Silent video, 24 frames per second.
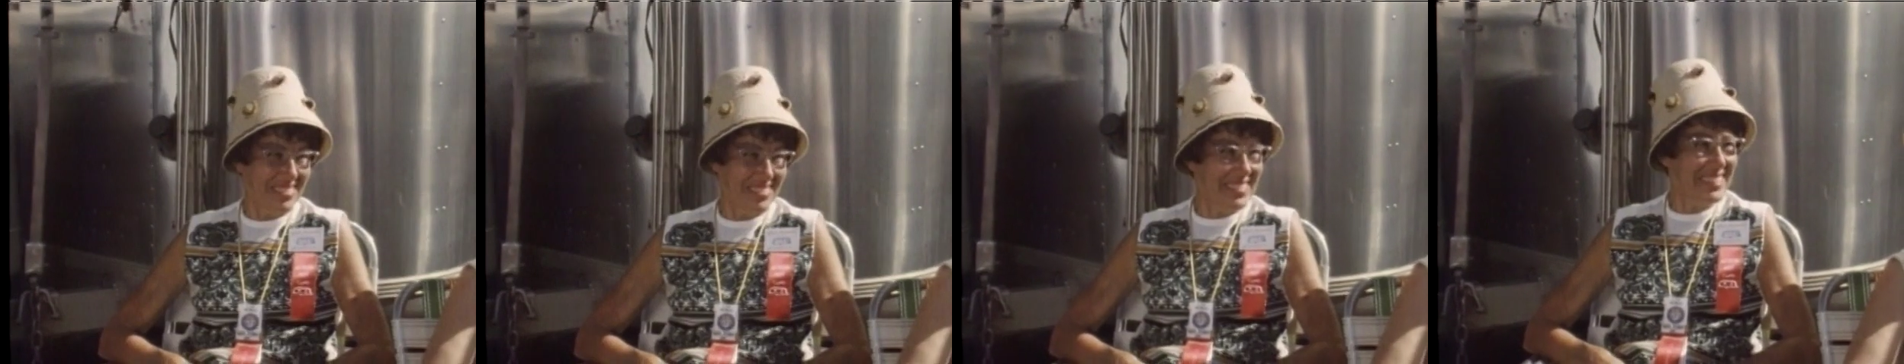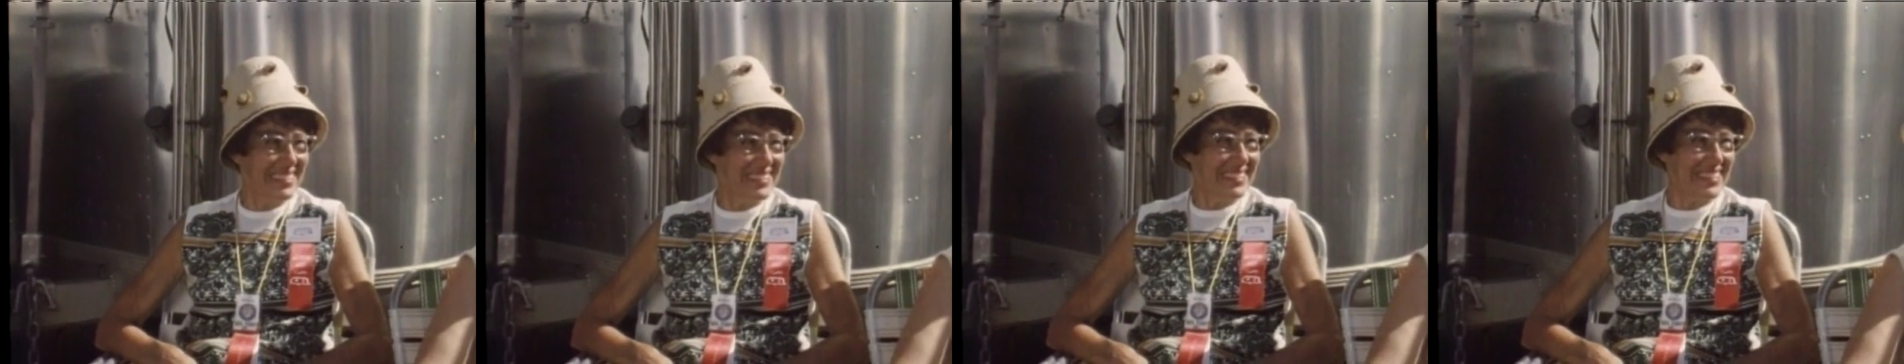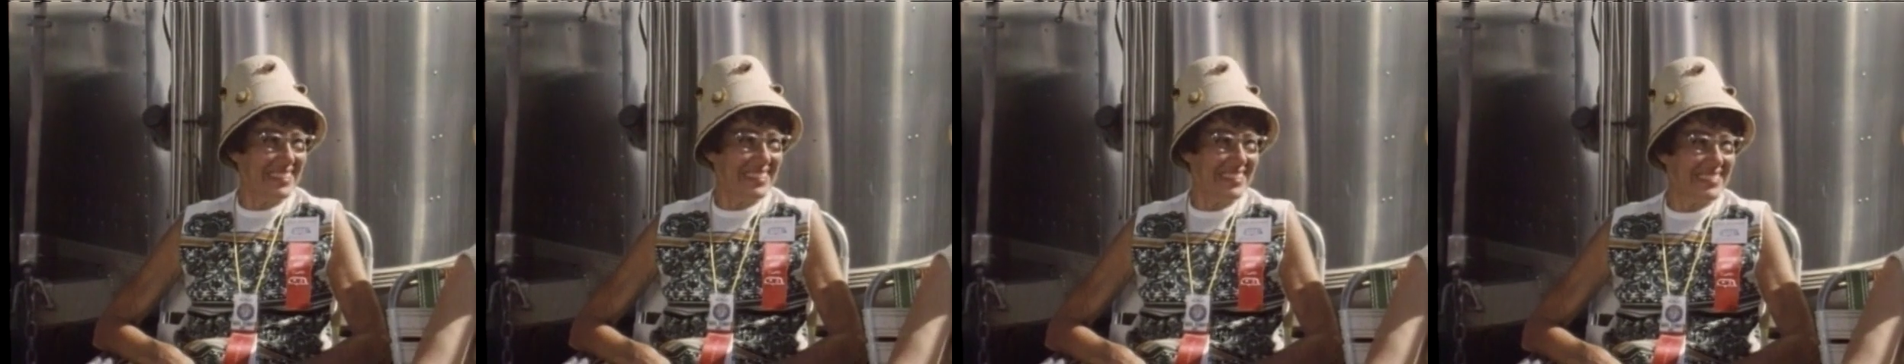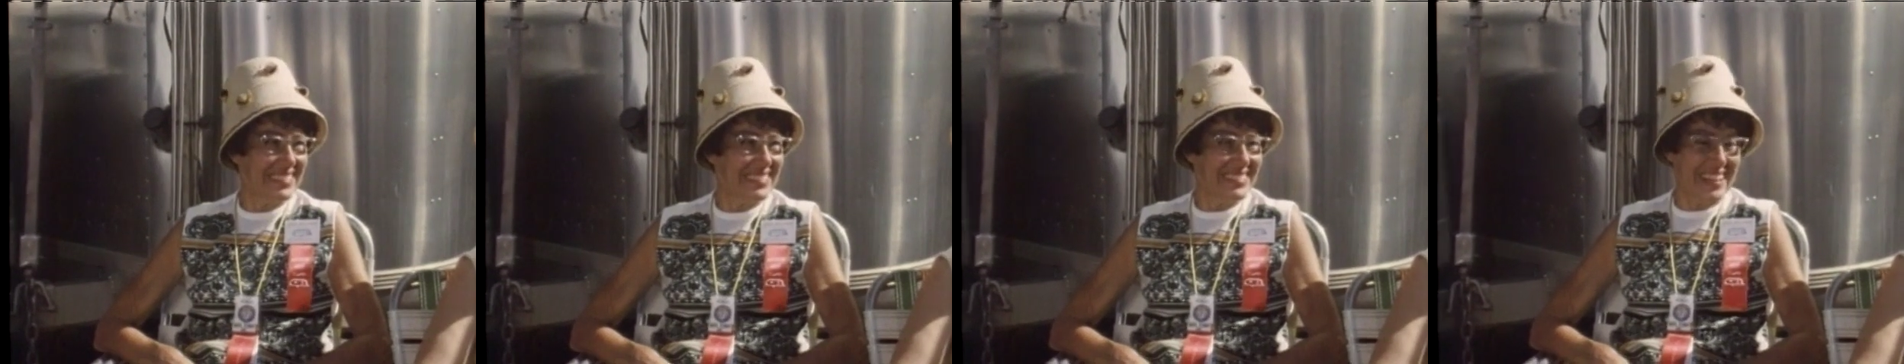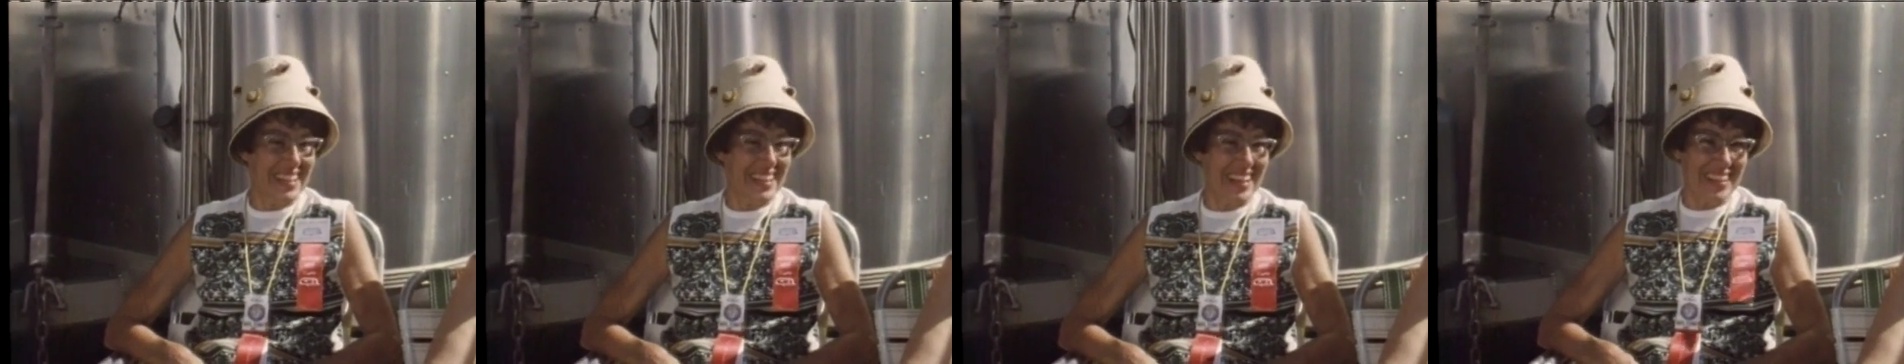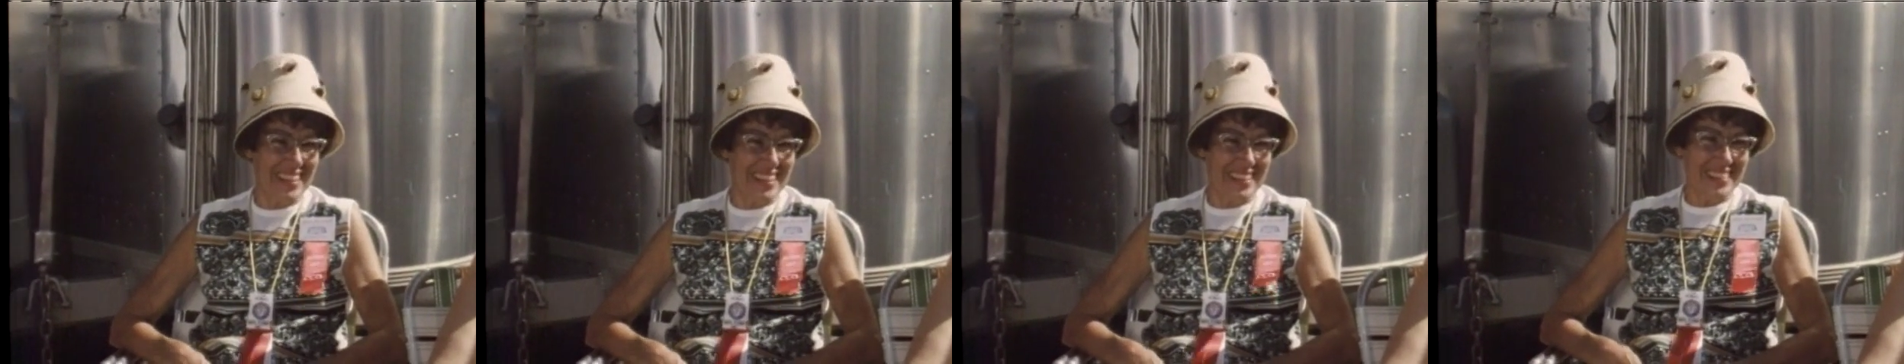really
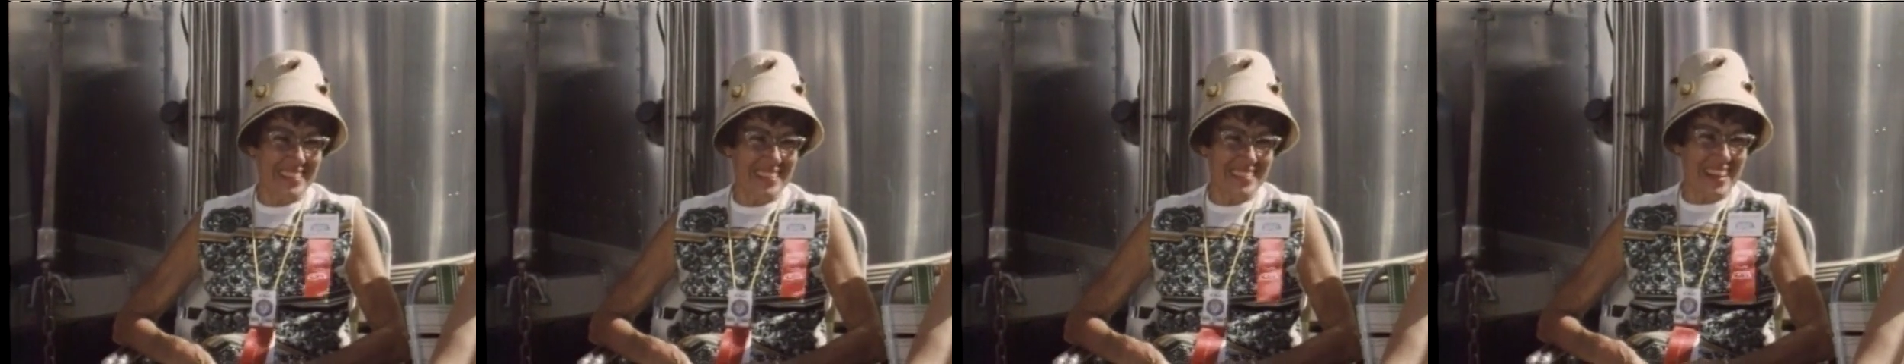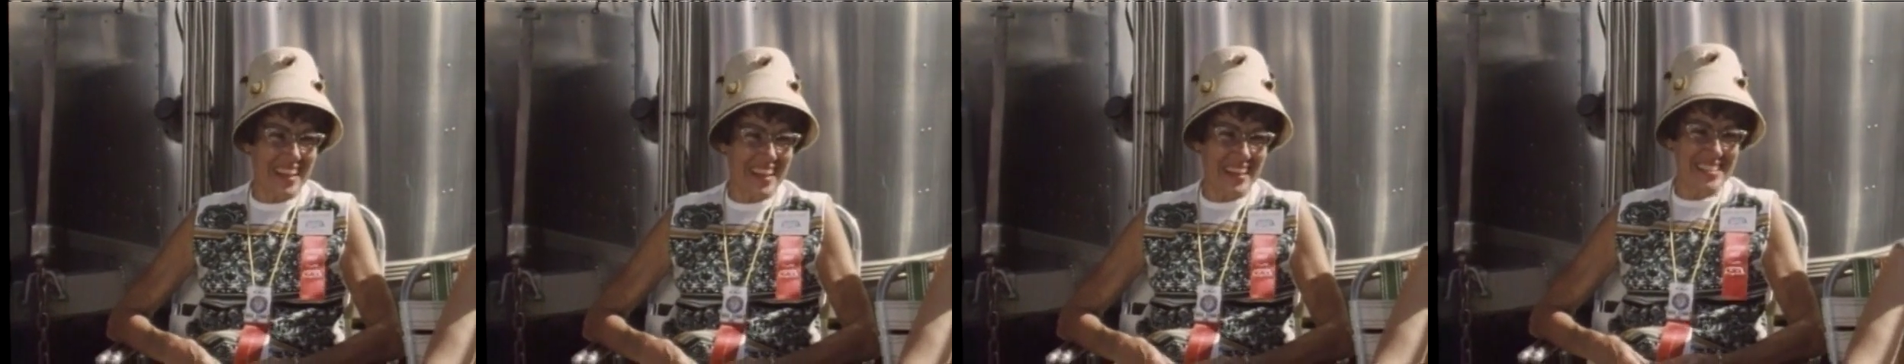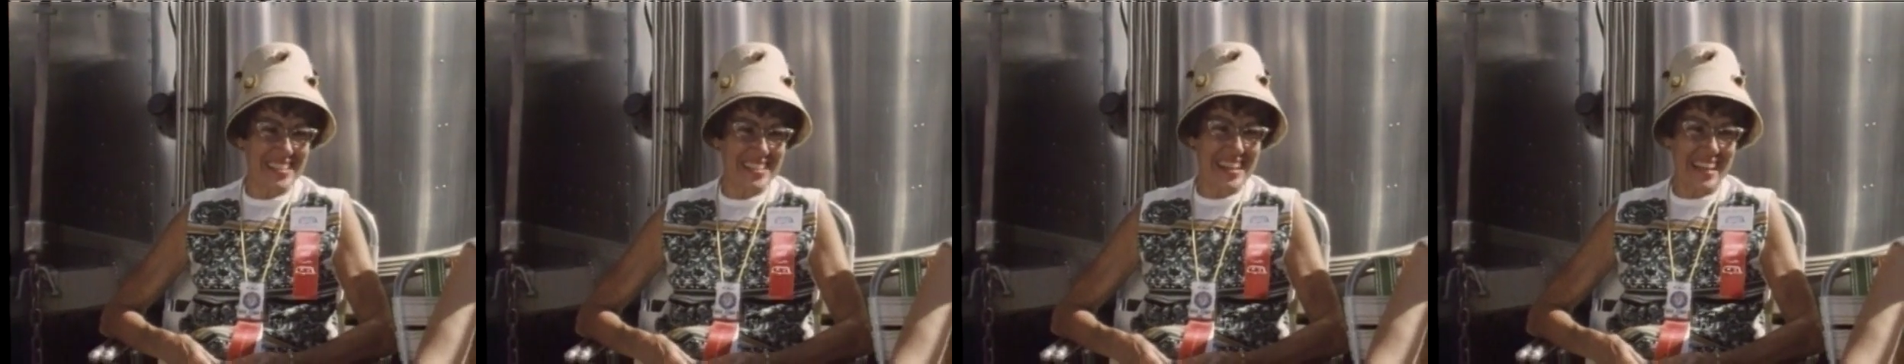not